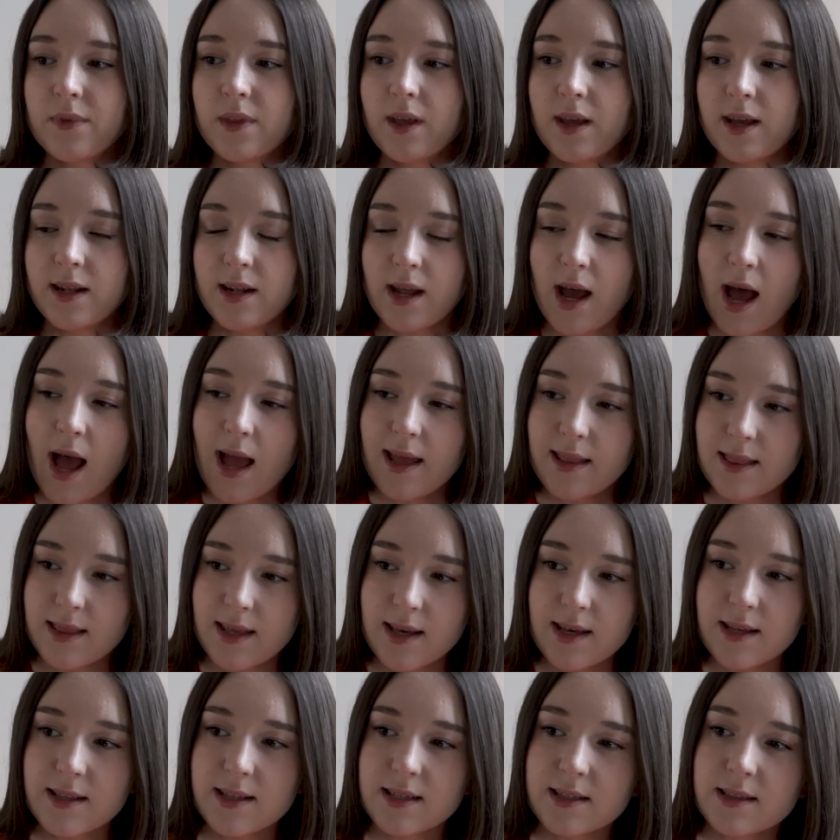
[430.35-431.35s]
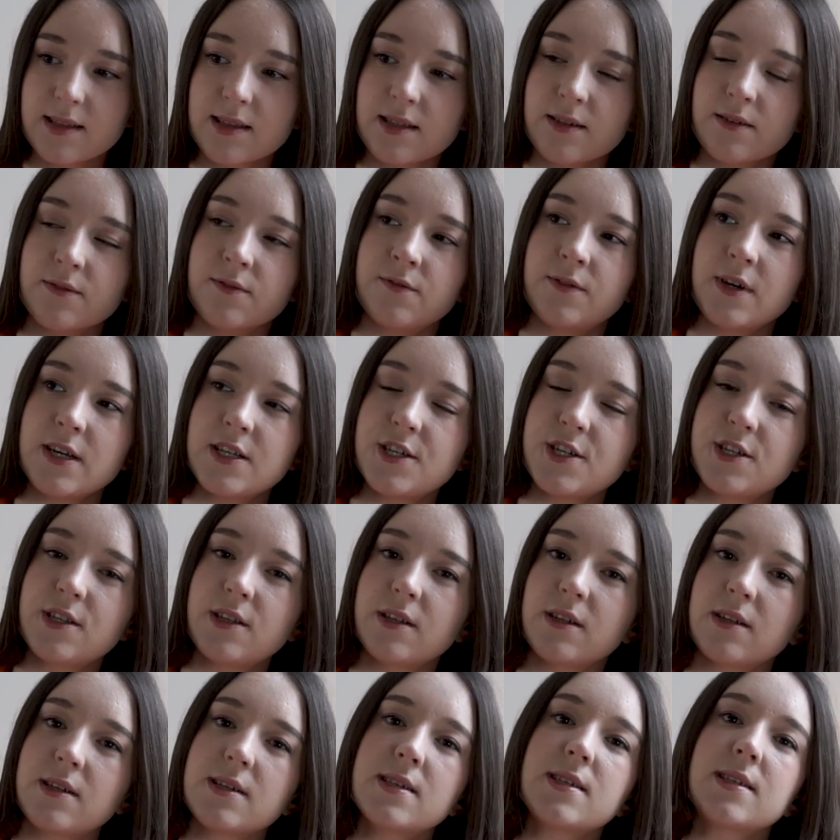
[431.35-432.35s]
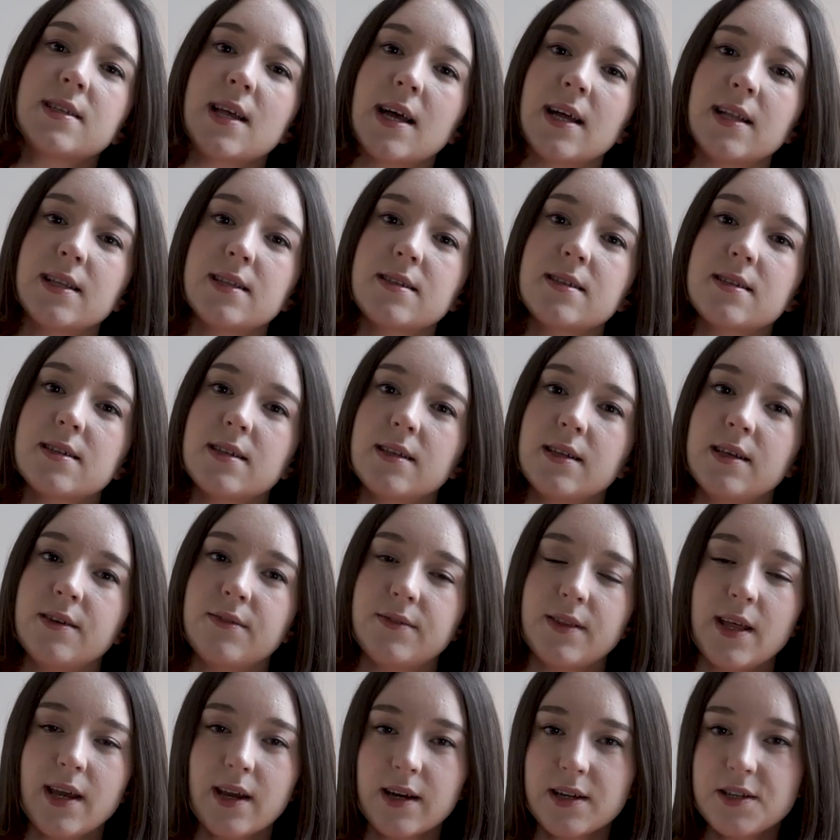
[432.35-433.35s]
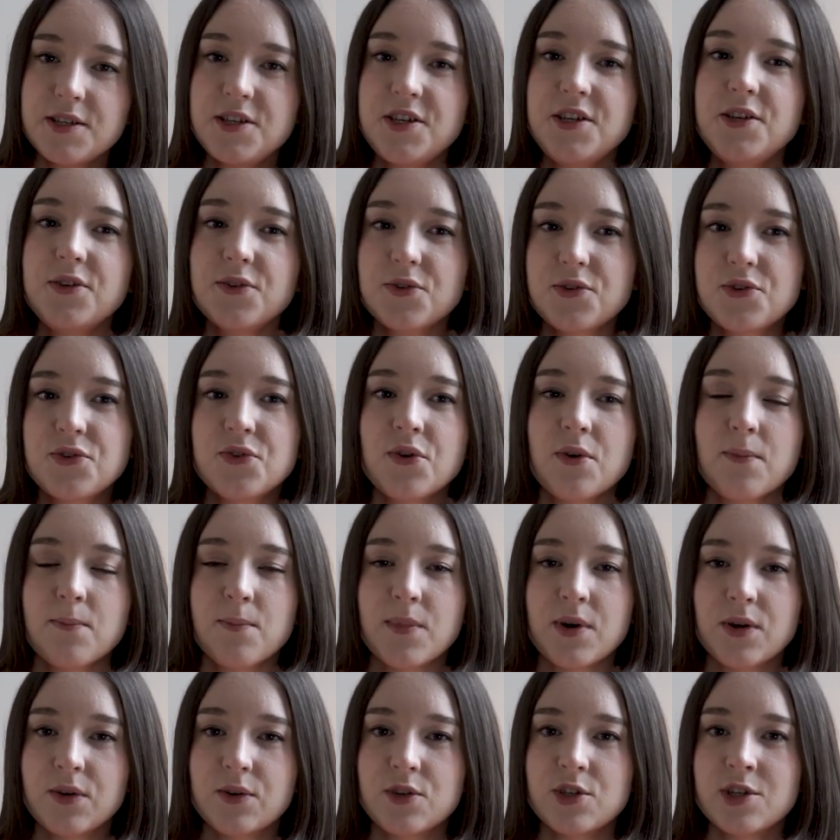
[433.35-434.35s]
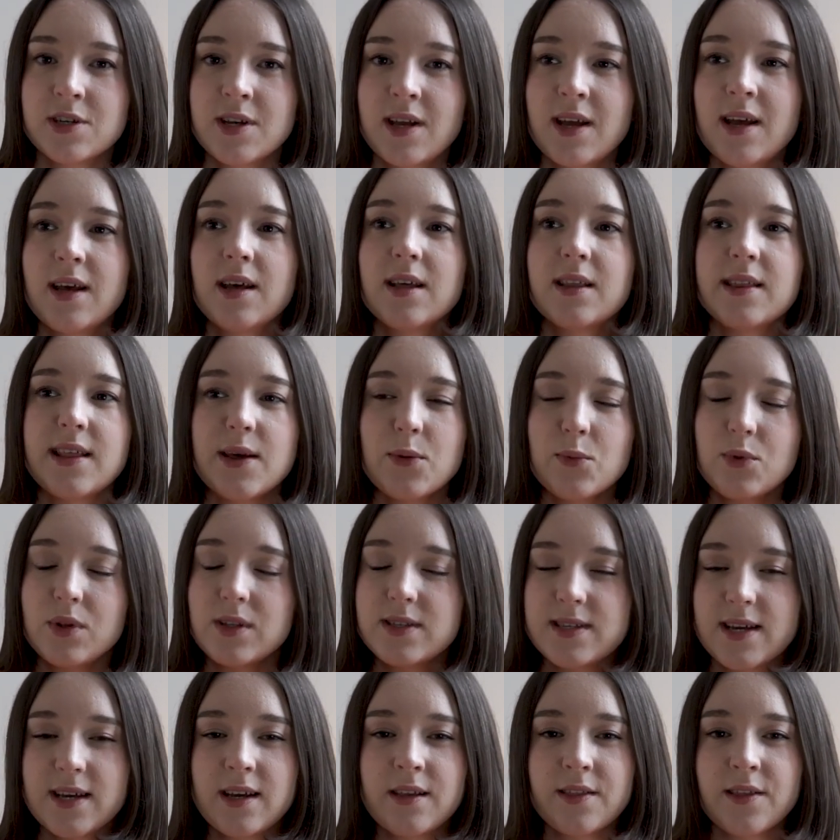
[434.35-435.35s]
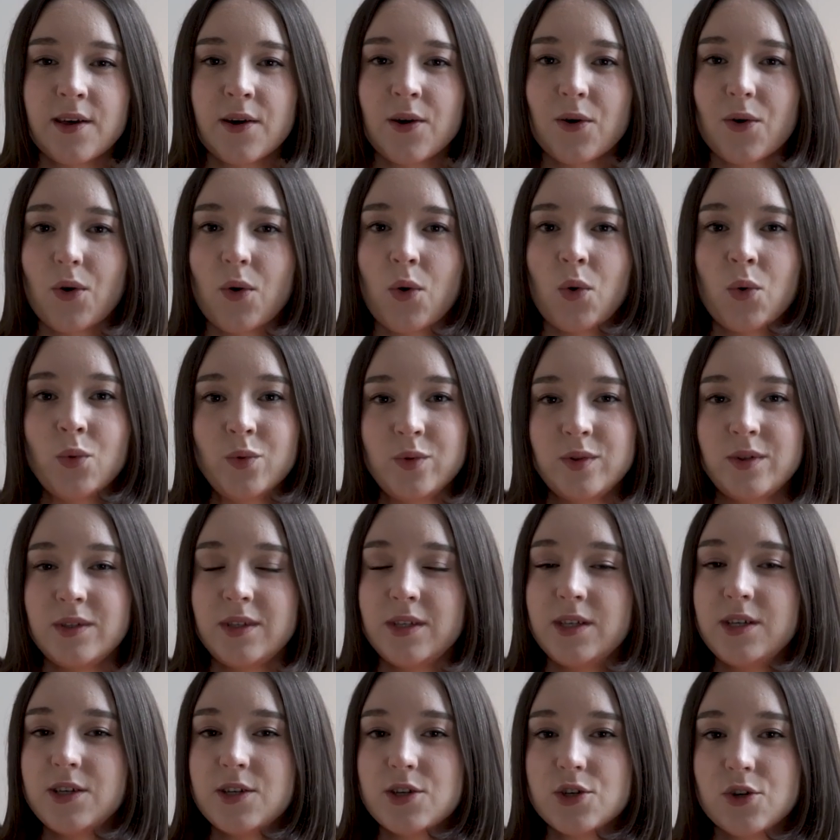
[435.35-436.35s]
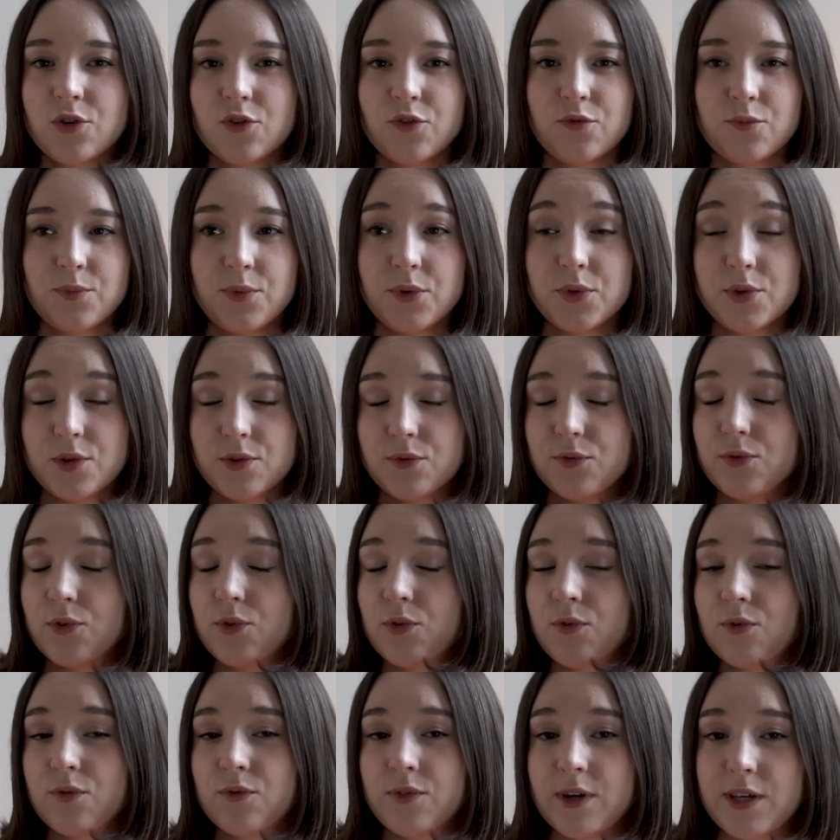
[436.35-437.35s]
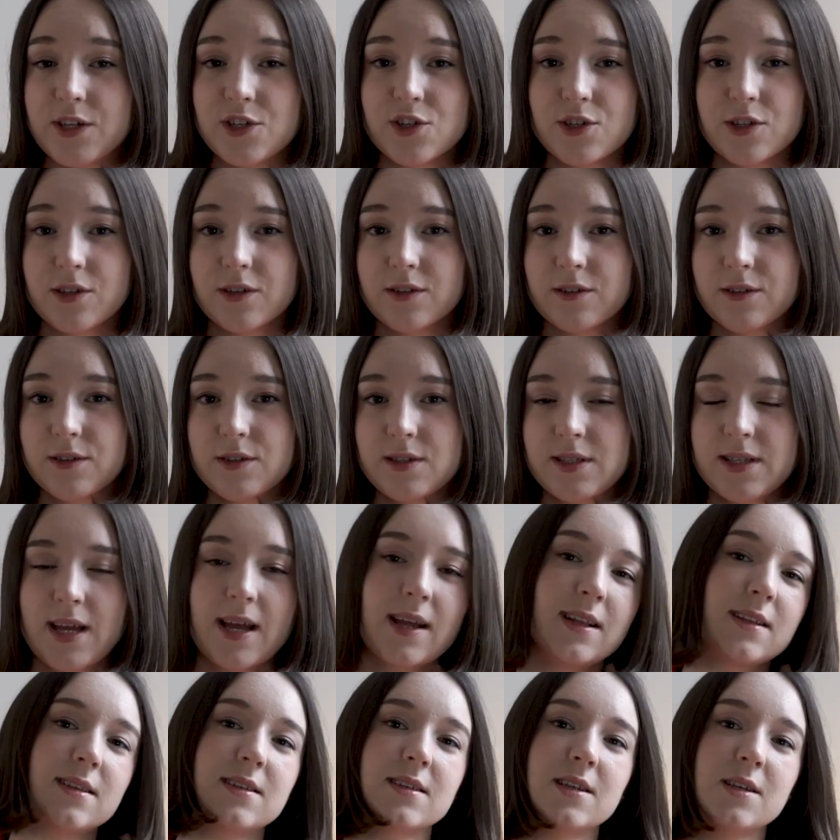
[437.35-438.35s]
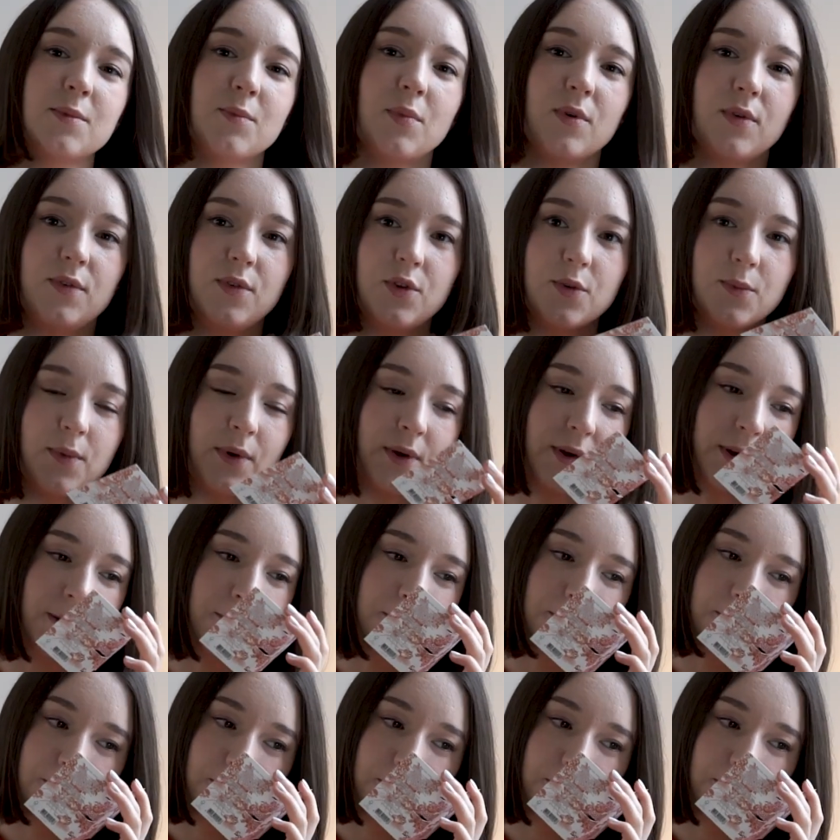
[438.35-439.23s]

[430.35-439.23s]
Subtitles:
And I think that the vegetal scents, if they continue to emerge, they will take their own niche of beautiful vegetal scents in perfumery.